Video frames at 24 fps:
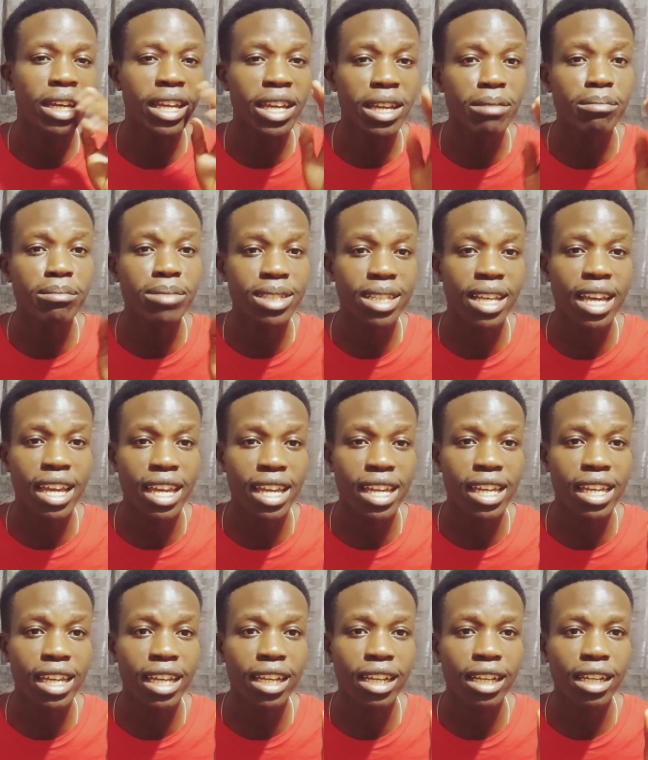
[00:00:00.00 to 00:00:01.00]
him
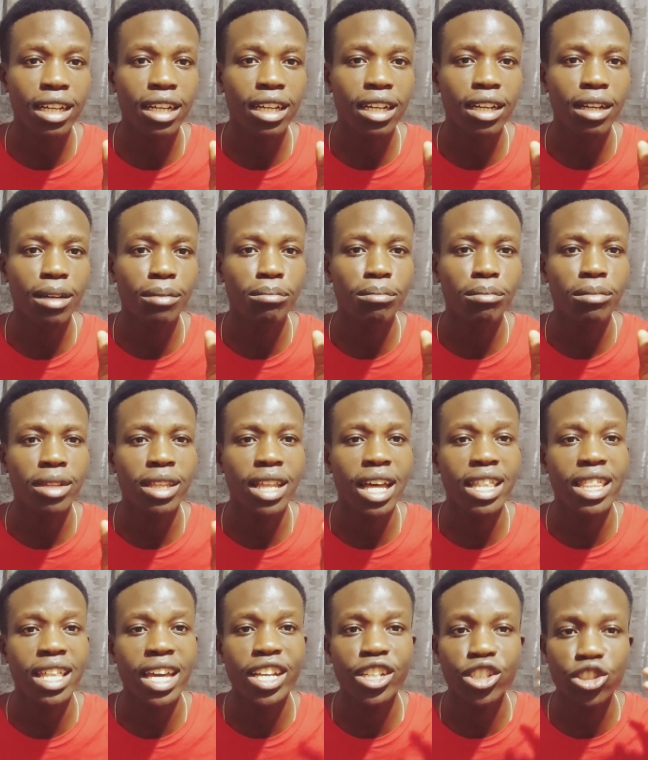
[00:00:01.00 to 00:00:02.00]
saying um,
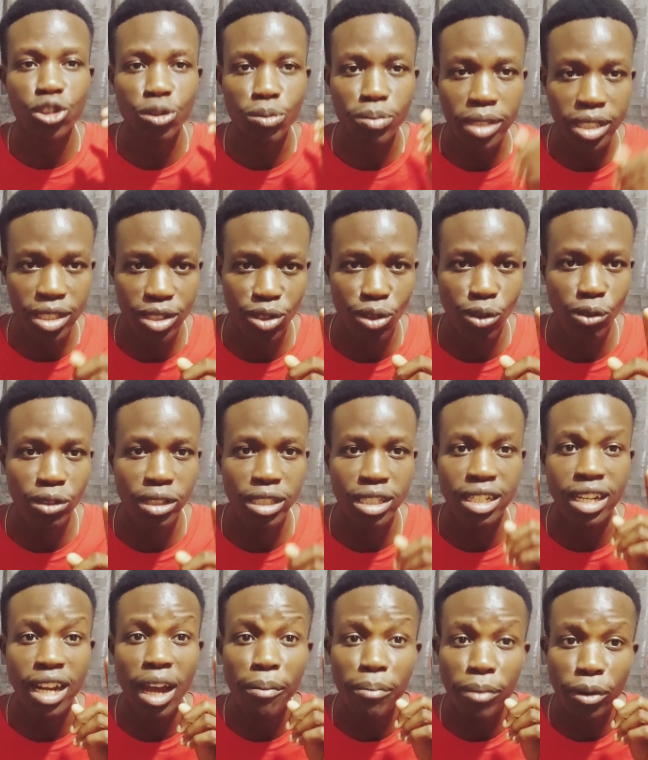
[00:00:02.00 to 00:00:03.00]
that they should be
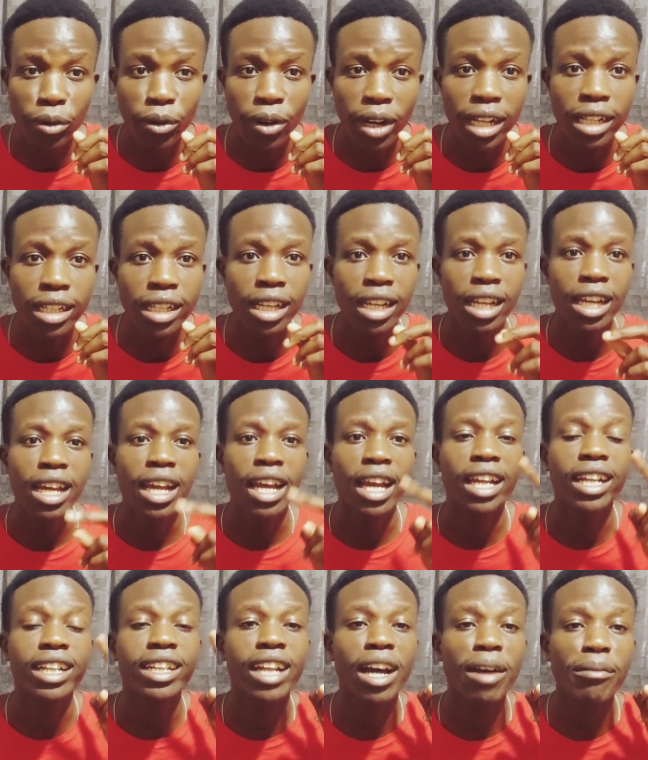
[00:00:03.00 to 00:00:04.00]
stoned, number one.
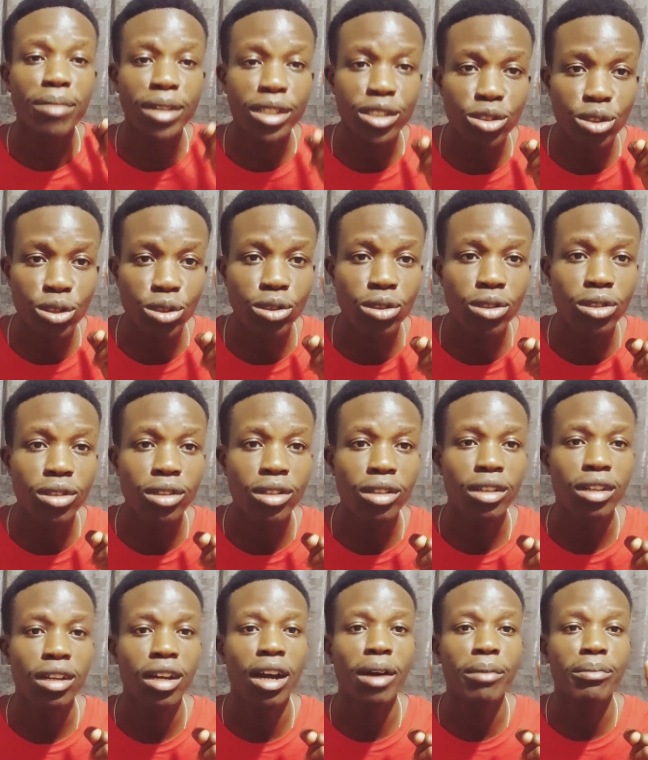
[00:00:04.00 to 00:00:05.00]
And number two,
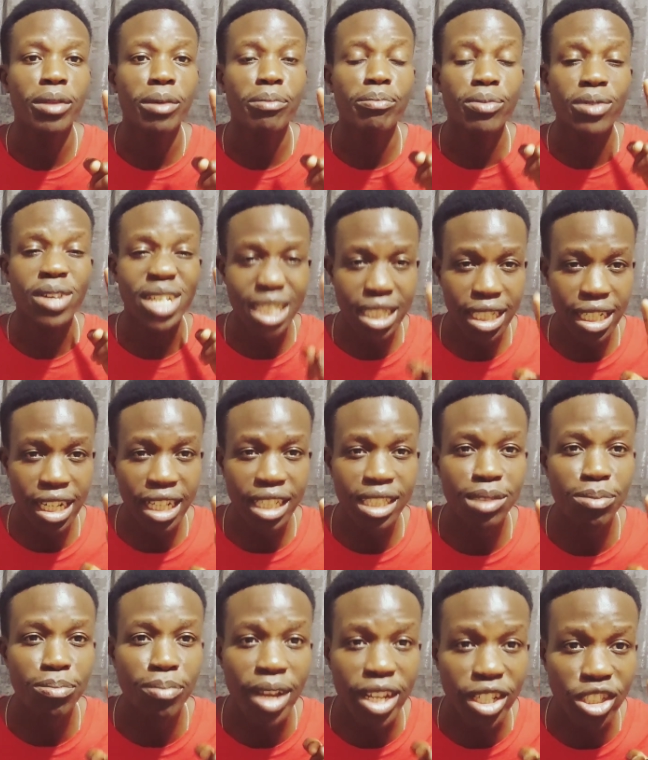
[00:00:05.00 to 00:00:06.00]
um, the
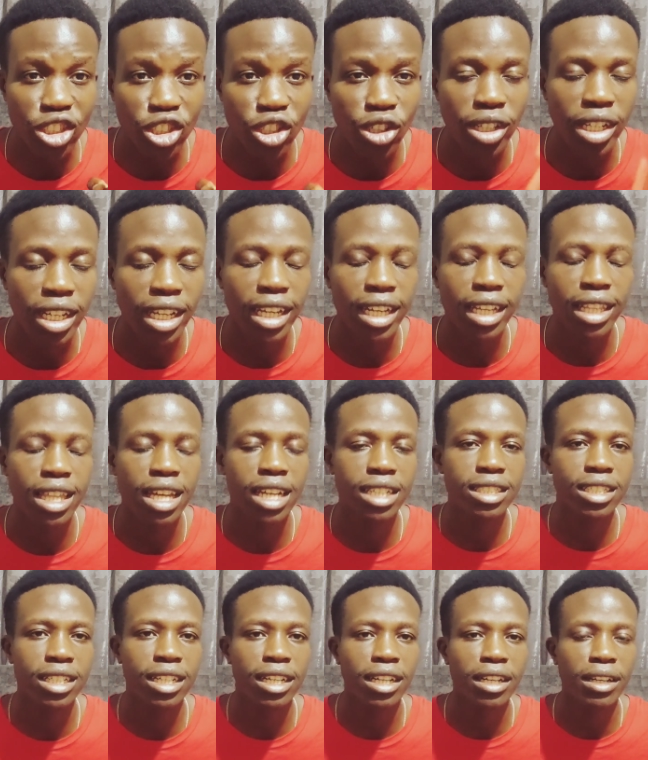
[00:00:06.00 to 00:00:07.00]
president mentioning
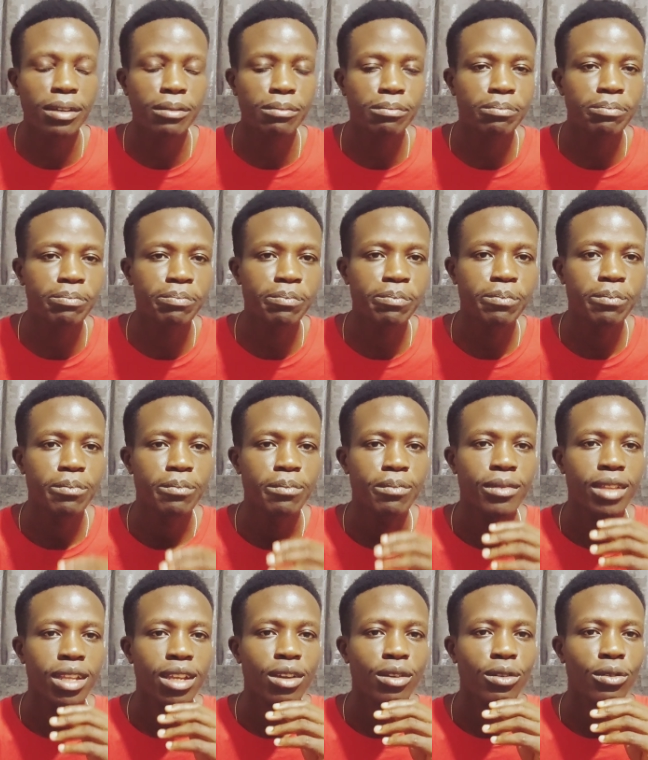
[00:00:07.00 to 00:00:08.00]
that um,
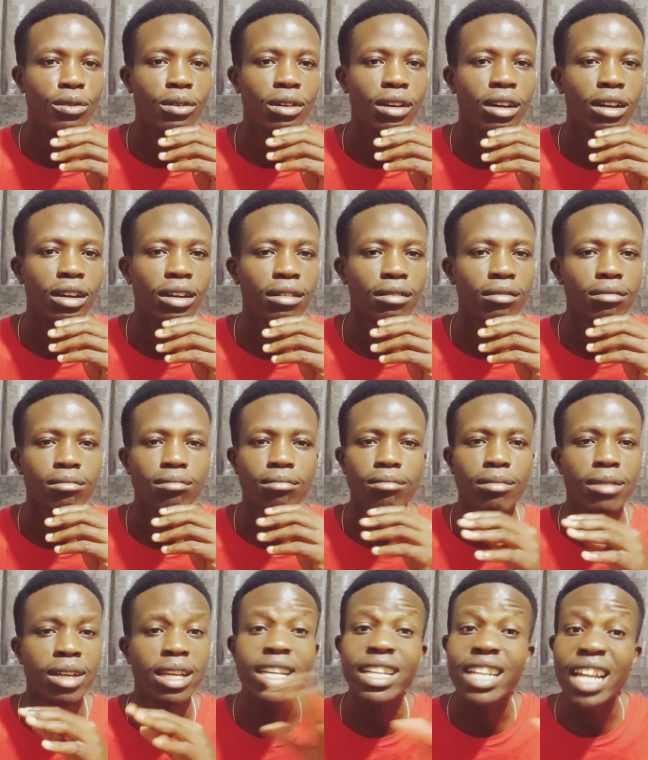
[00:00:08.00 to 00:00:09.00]

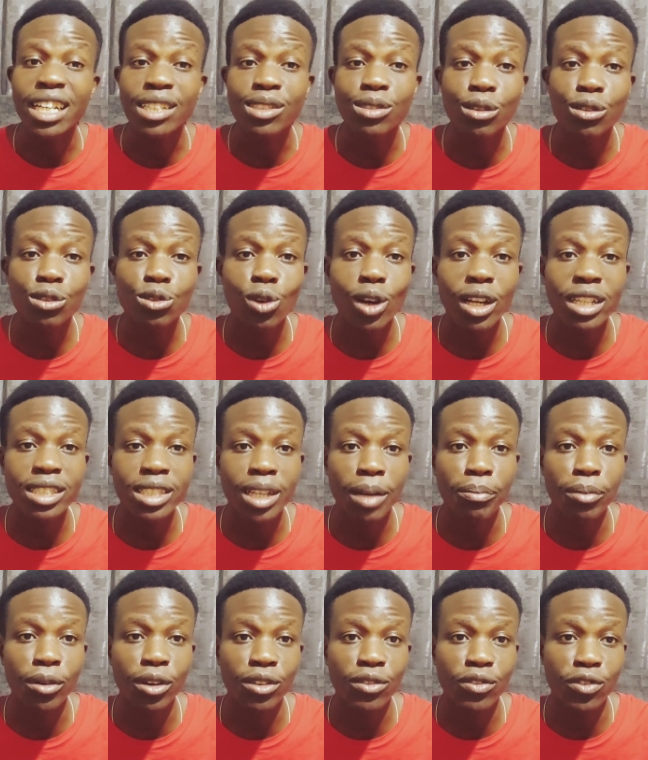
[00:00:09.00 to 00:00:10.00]
he does not want
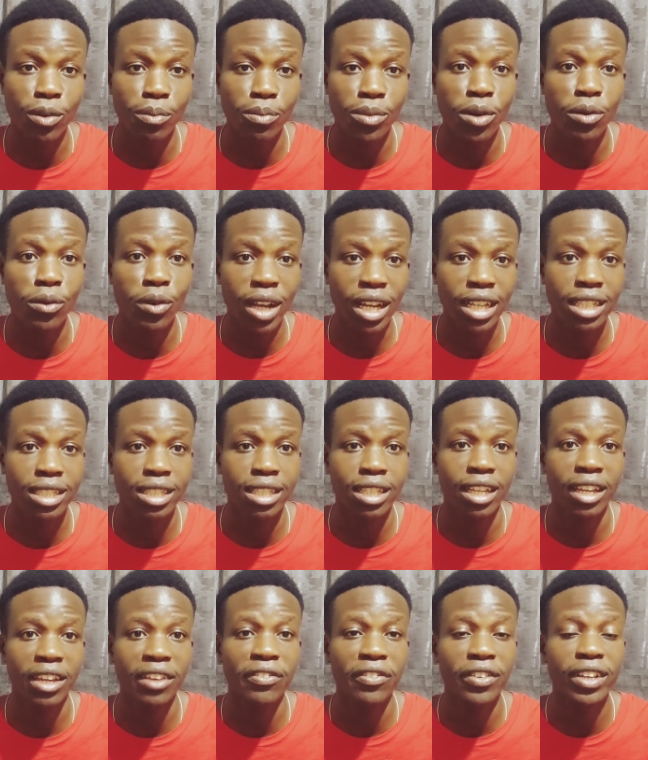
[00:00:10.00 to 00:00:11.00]
support from the
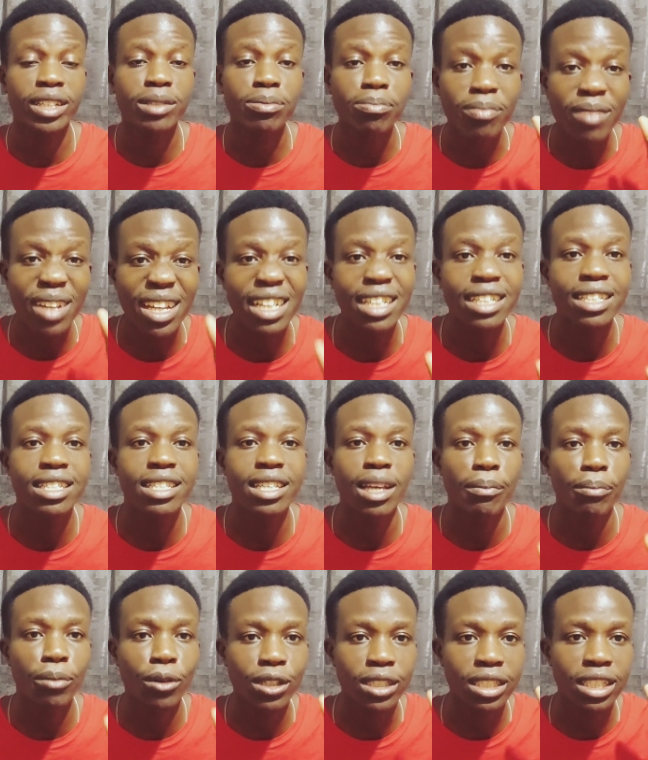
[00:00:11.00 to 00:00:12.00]
West if it means
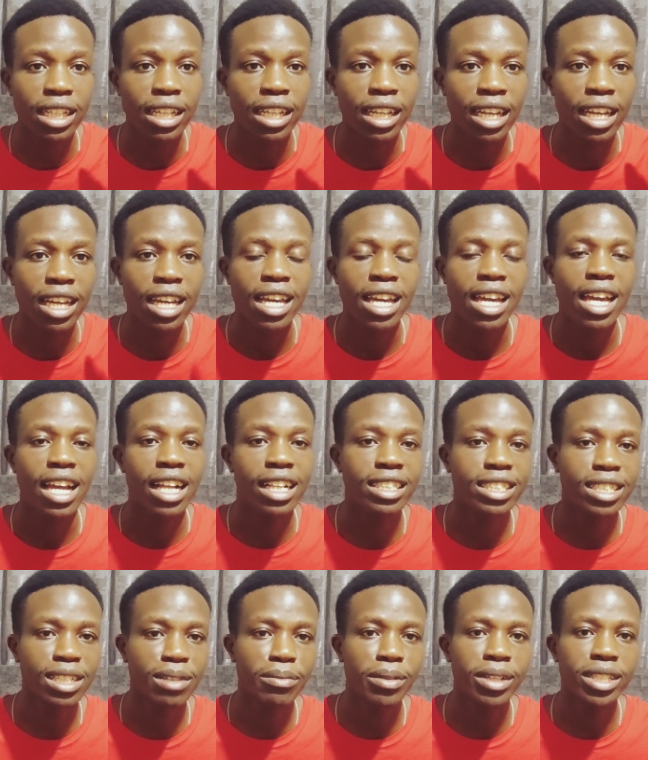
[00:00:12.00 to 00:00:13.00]
supporting
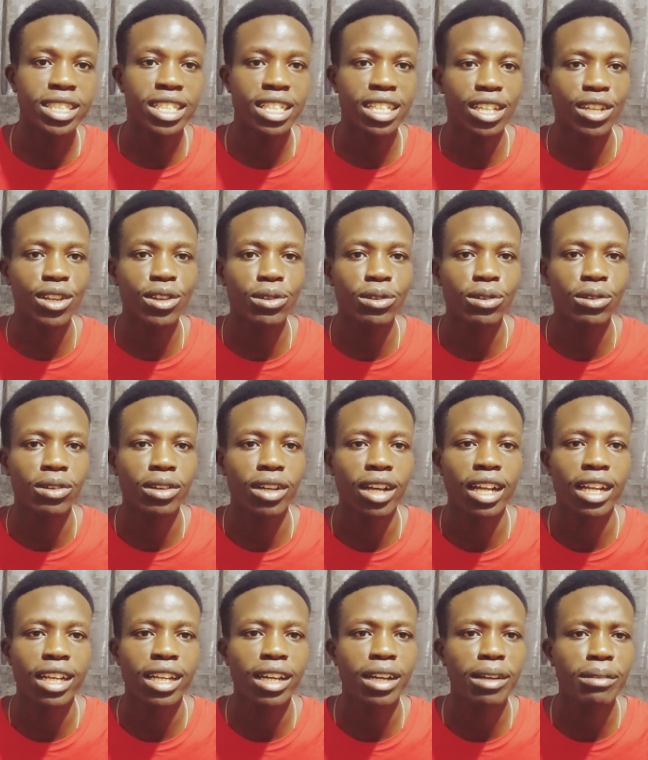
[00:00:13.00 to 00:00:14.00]
LGBTQ.
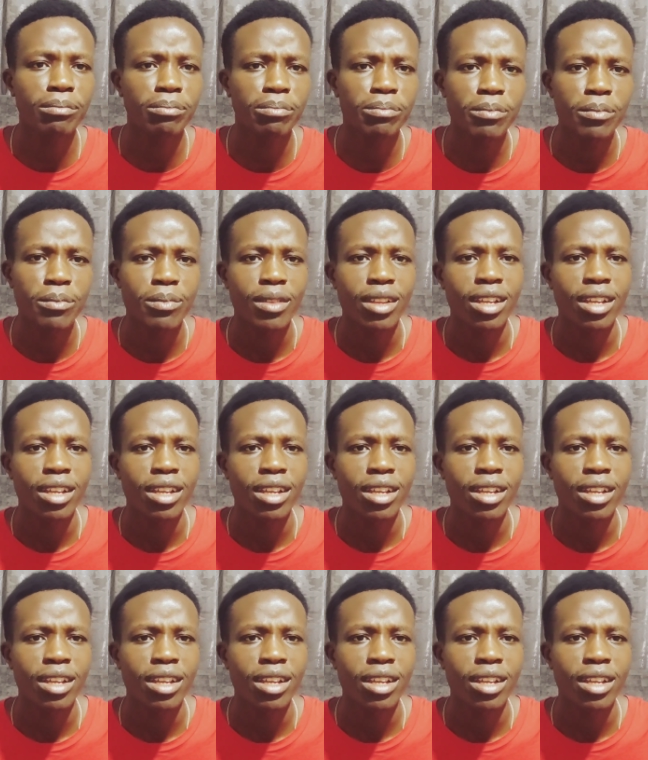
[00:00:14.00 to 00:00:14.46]
And um,